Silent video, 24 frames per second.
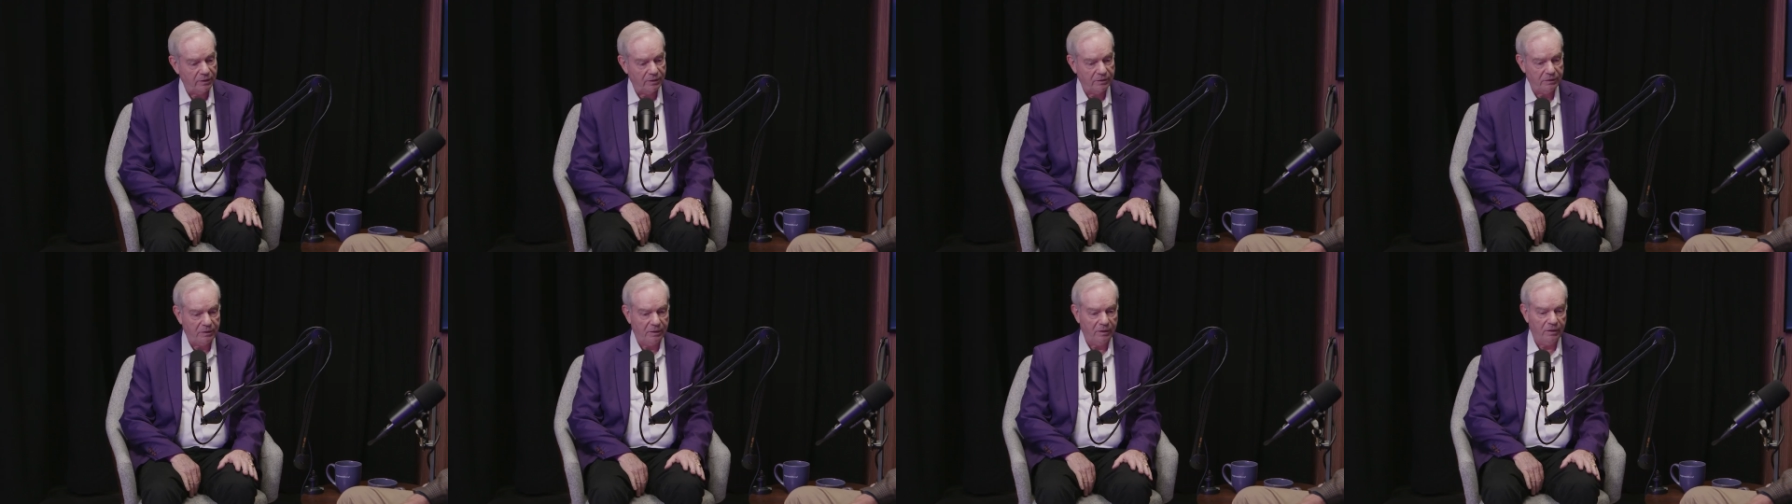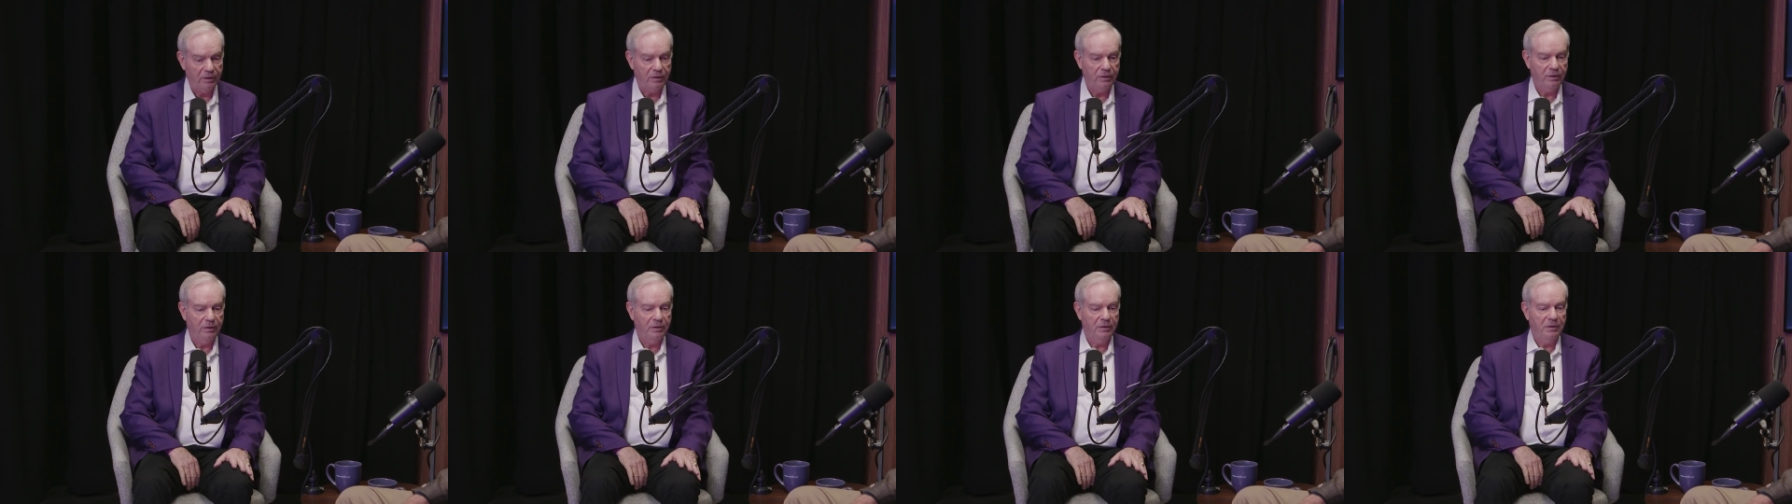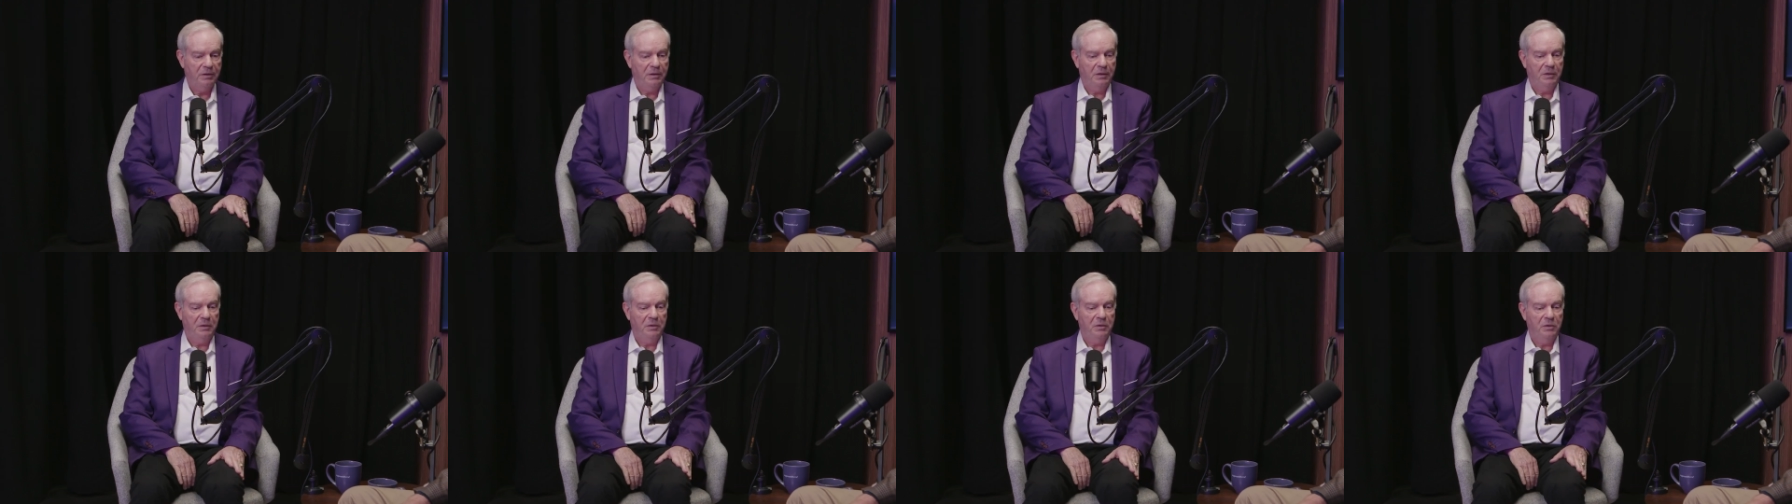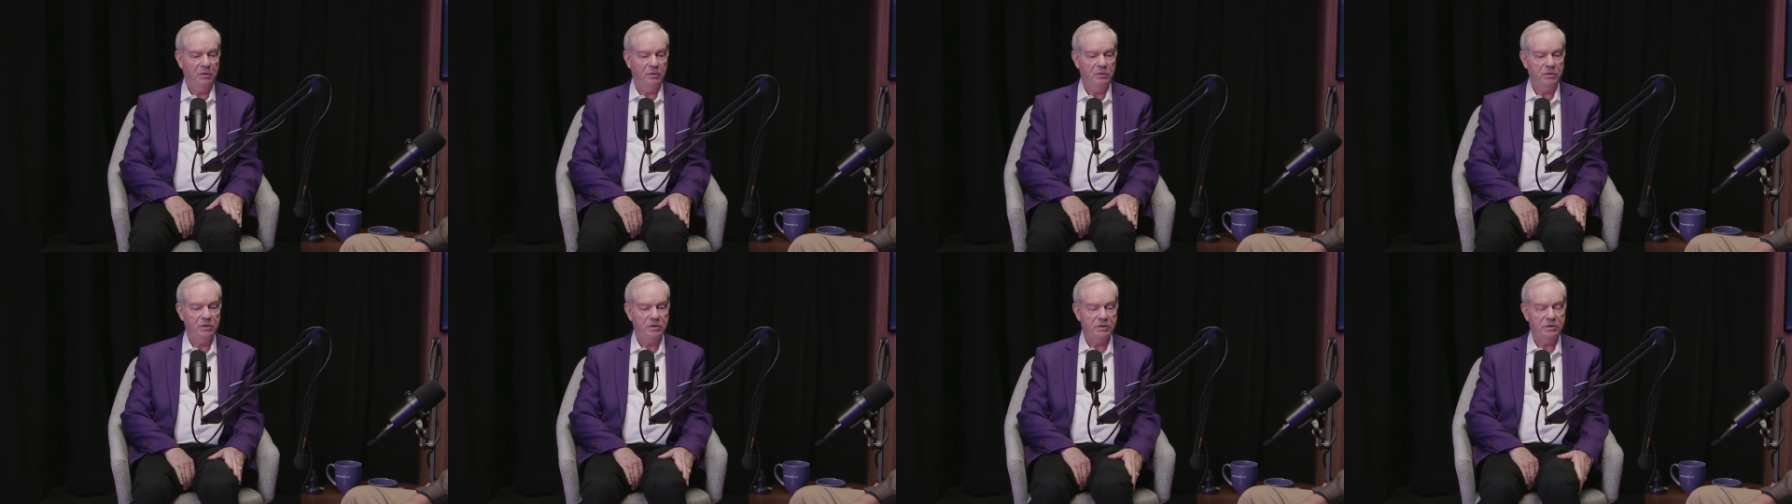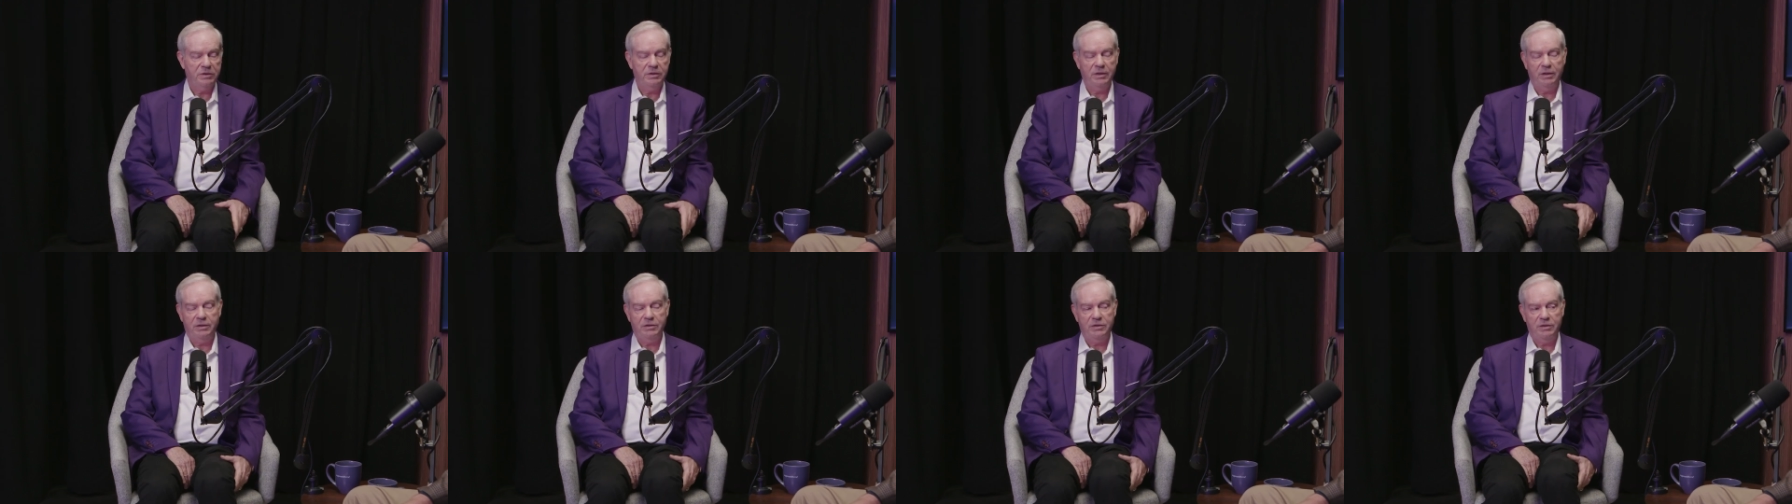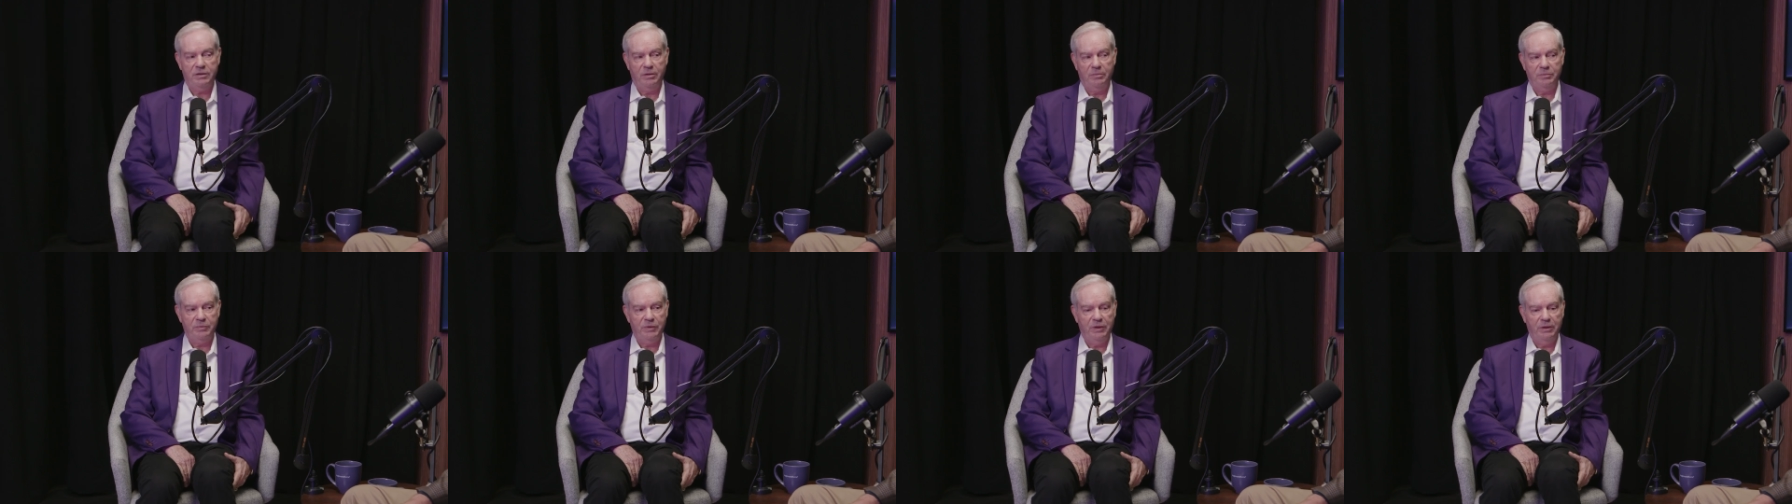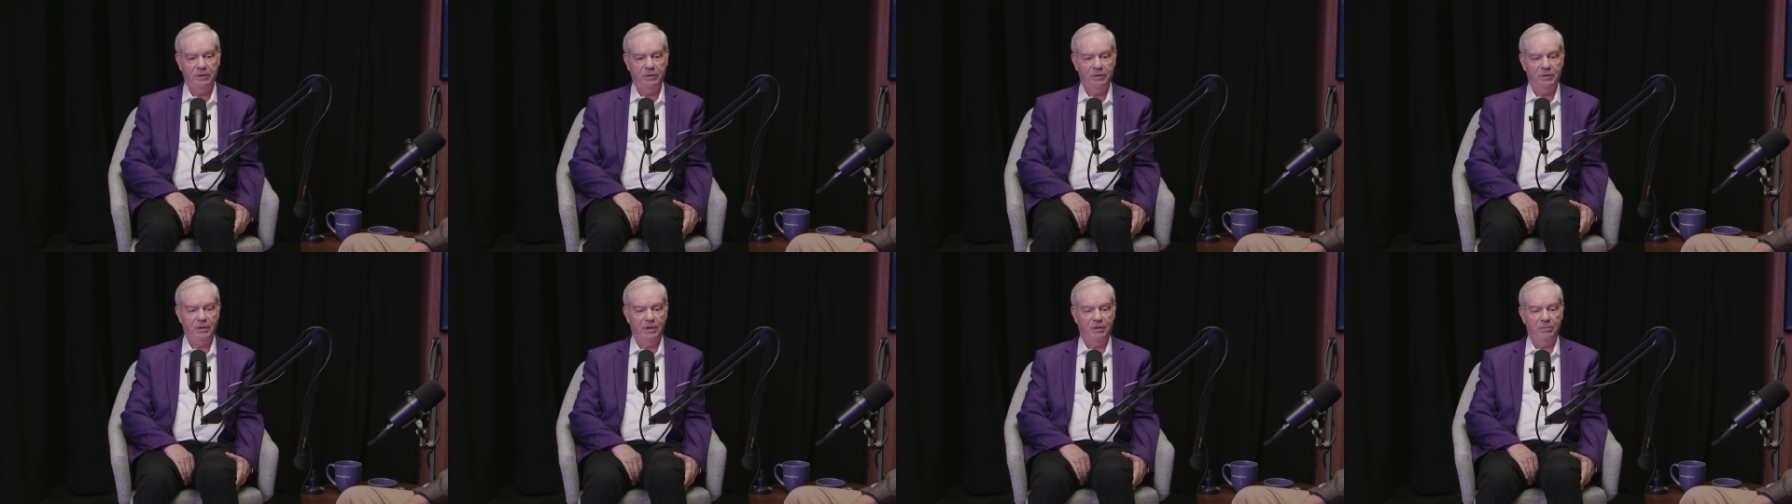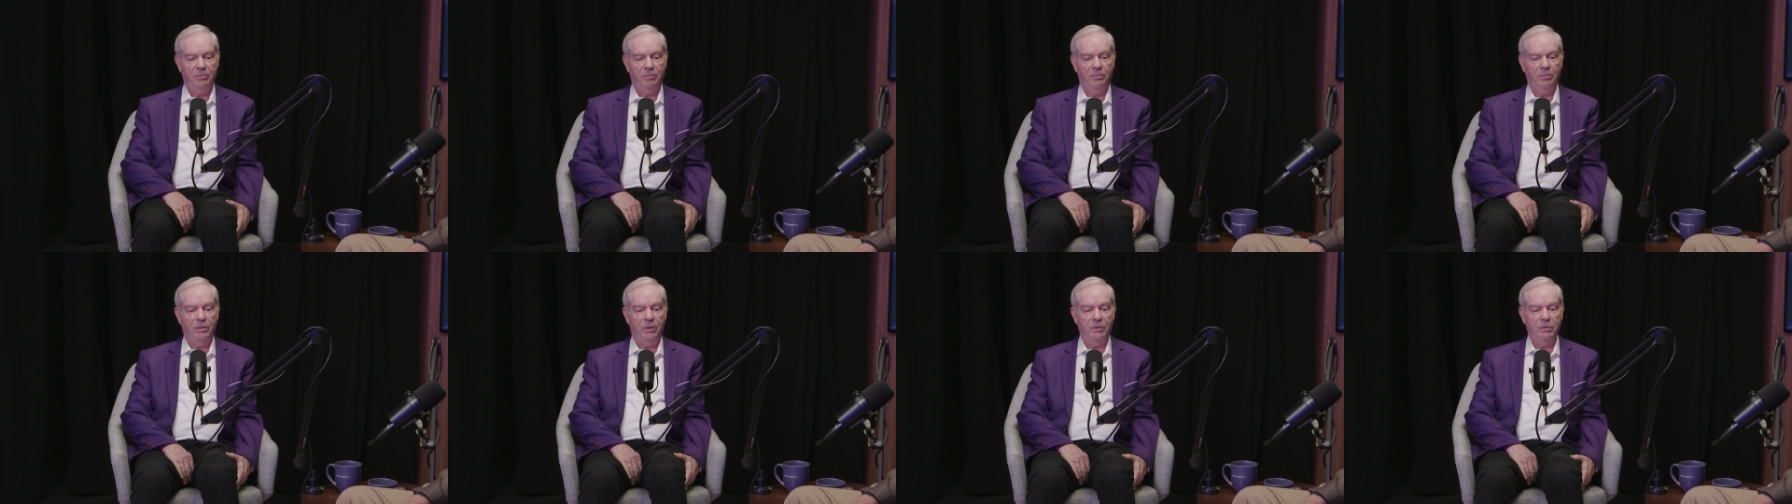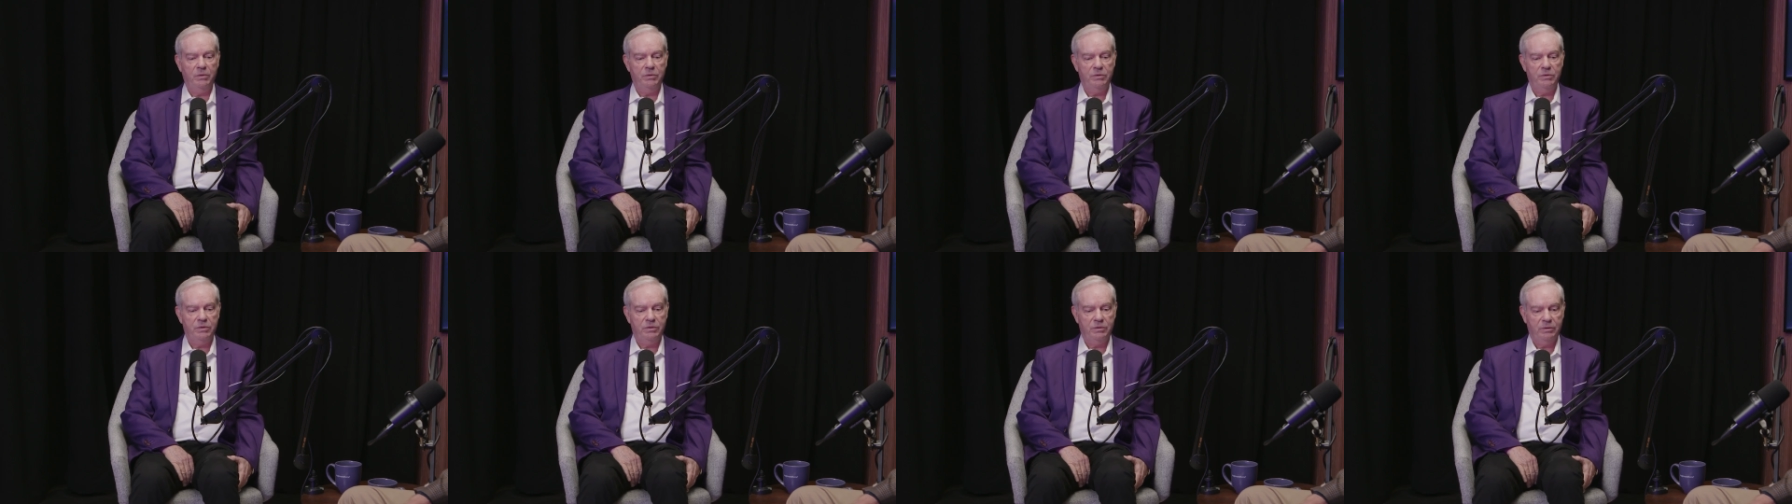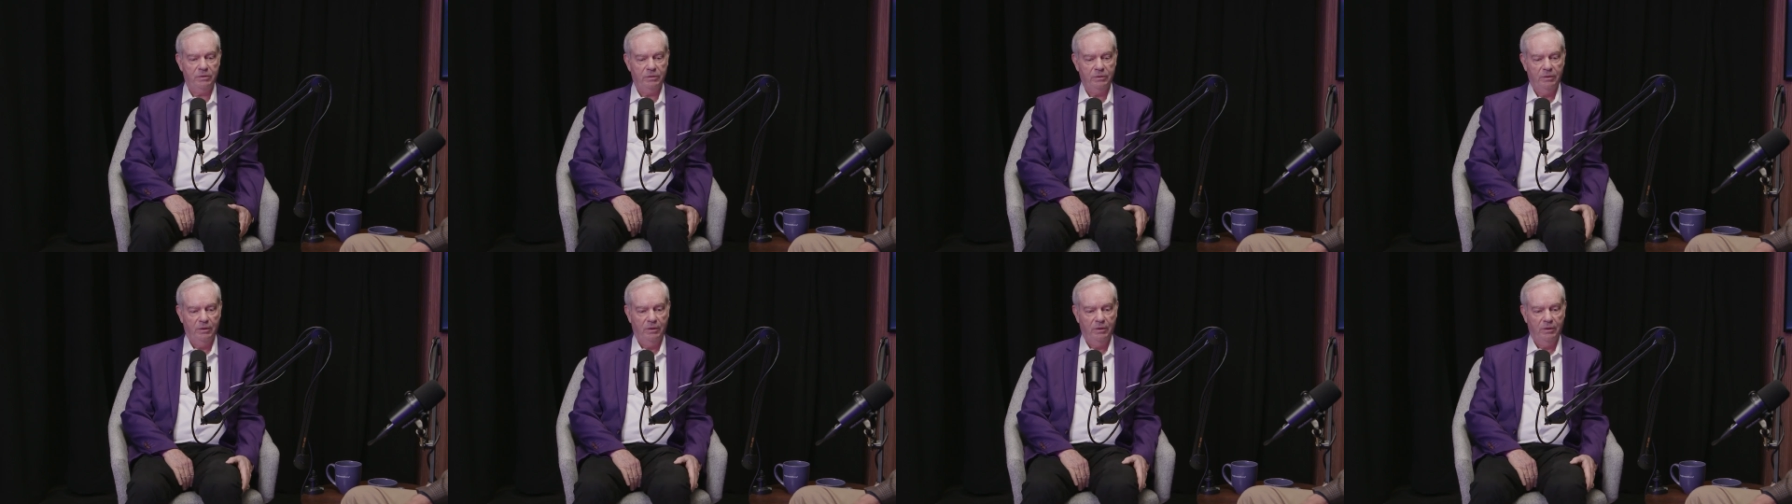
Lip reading: that you just said something that most